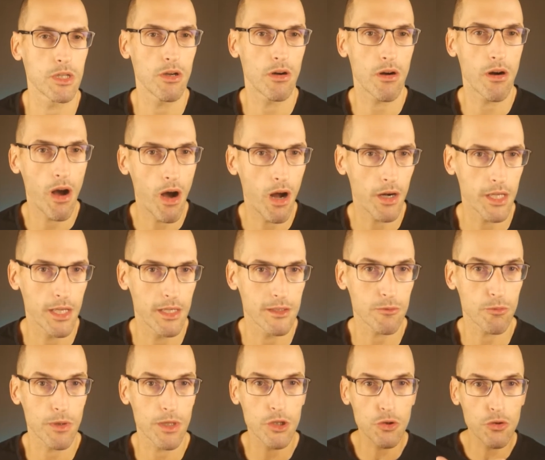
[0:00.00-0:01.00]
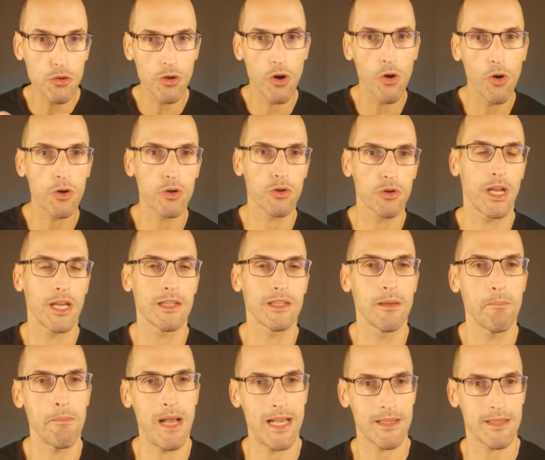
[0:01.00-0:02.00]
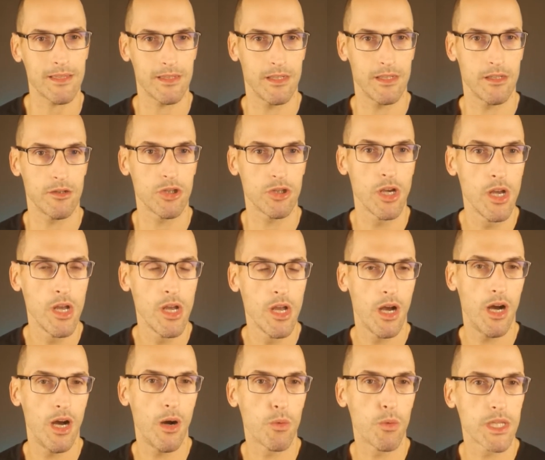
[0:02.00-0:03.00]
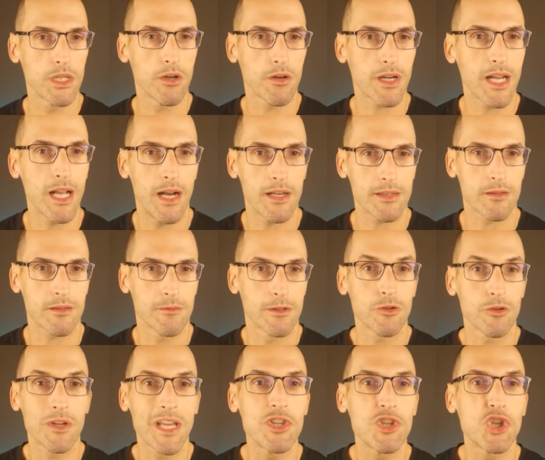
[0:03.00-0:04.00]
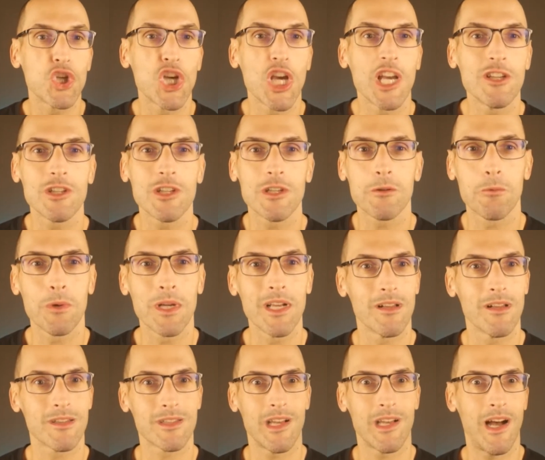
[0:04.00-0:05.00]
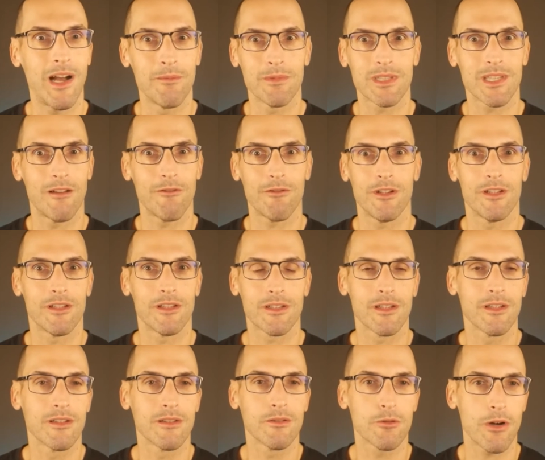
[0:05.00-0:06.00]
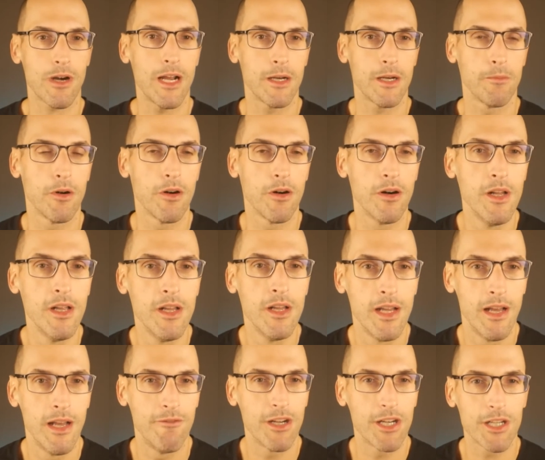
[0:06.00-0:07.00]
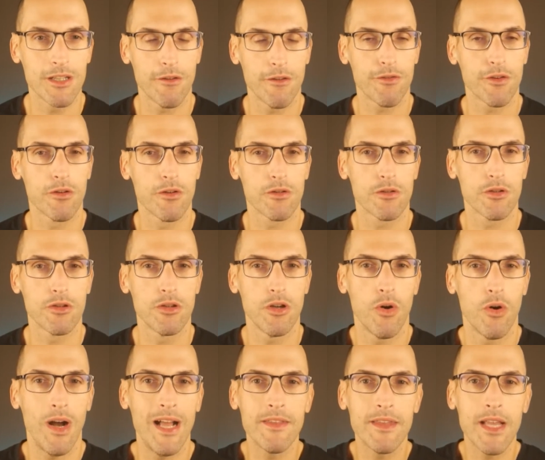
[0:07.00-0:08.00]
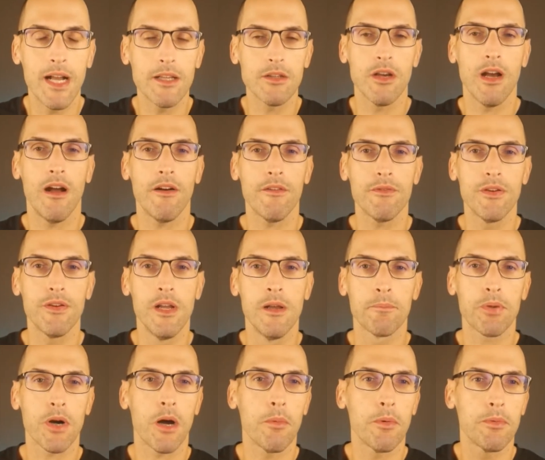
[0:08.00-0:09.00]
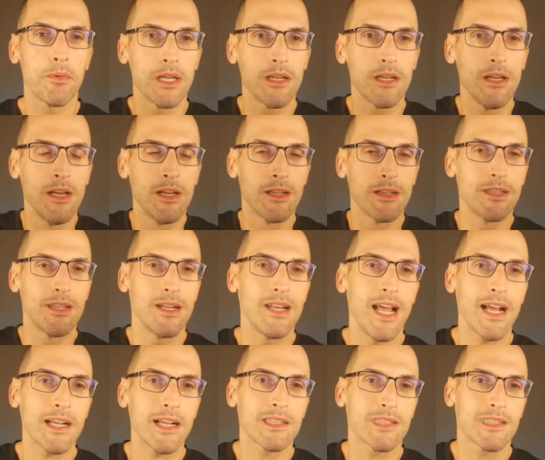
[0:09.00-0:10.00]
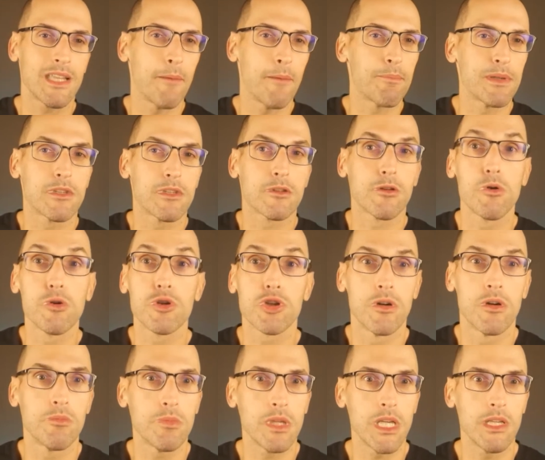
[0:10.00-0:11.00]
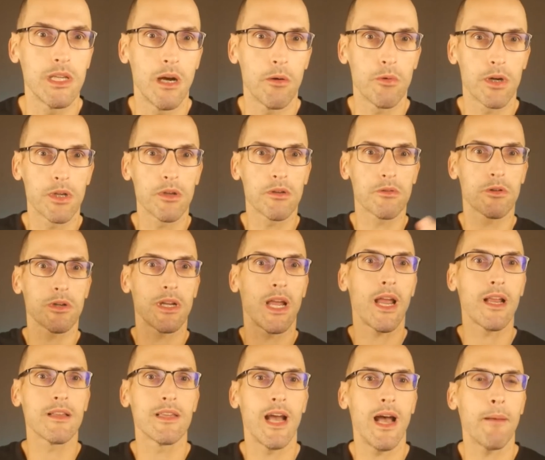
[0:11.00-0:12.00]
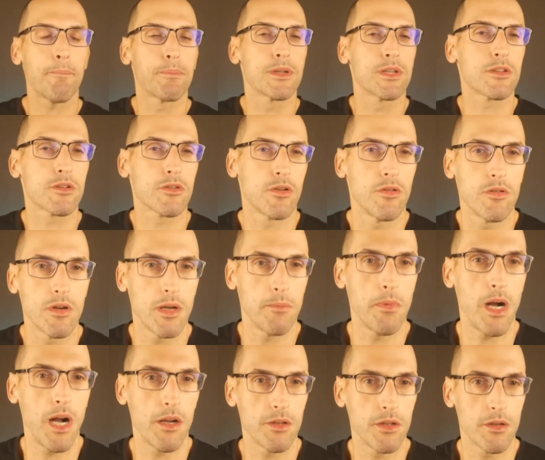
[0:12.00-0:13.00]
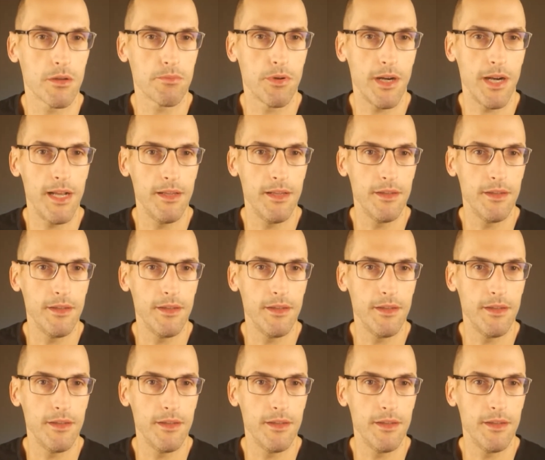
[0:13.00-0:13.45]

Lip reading: audience, where you co-create the message with your customers. You can change it real time, something is incredible, very difficult to do. And then you have probably the next step is social media, where you create that persona about your brand.